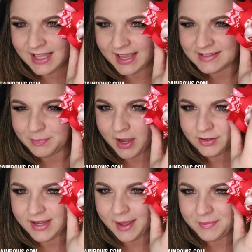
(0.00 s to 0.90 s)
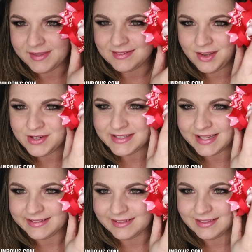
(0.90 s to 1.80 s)
has a bottle cap in the center and
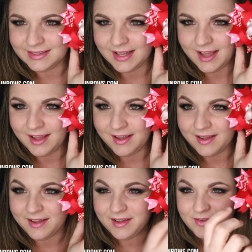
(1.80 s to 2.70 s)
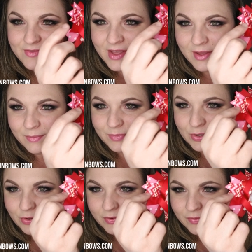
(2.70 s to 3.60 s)
says love.
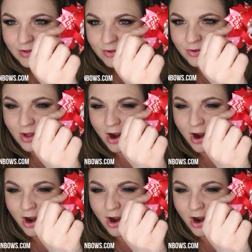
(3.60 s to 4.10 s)
Beautiful